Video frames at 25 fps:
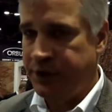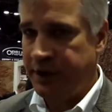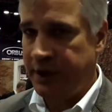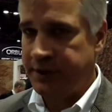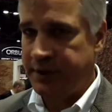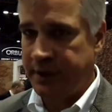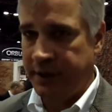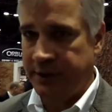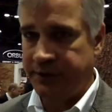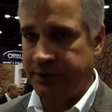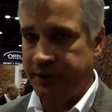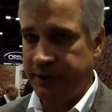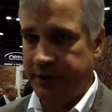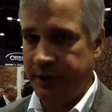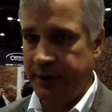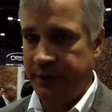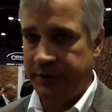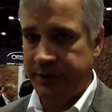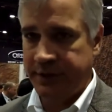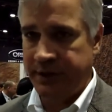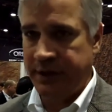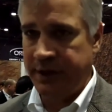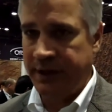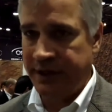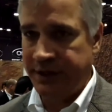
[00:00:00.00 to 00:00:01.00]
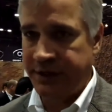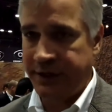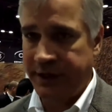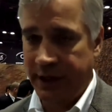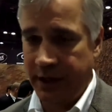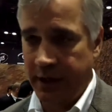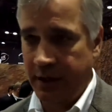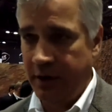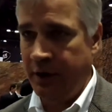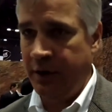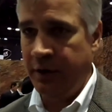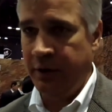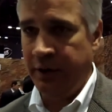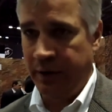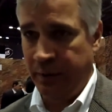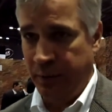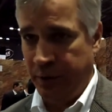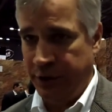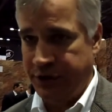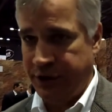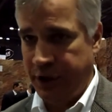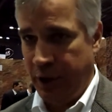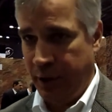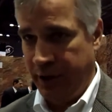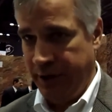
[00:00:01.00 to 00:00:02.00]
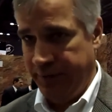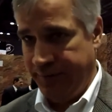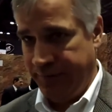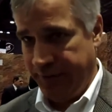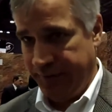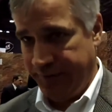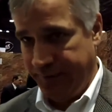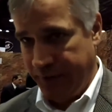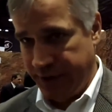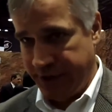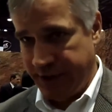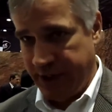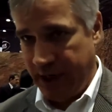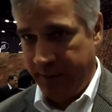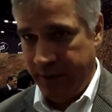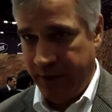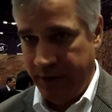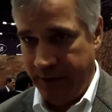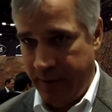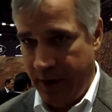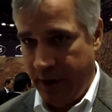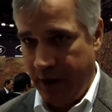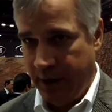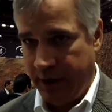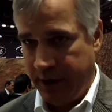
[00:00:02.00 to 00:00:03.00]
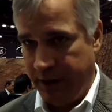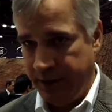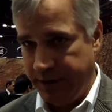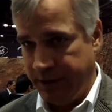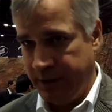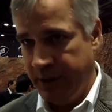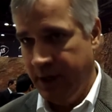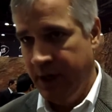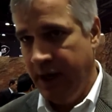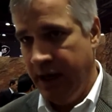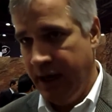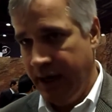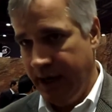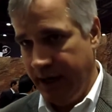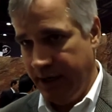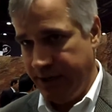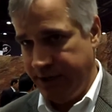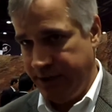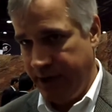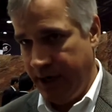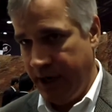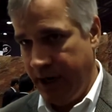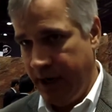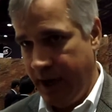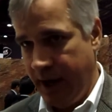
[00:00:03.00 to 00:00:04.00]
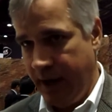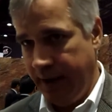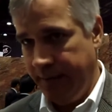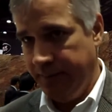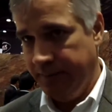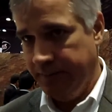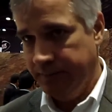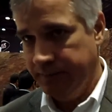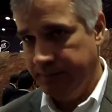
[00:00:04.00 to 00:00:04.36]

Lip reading: Just introduced this year, that we're showing it for the first time in the Americas at SGIA.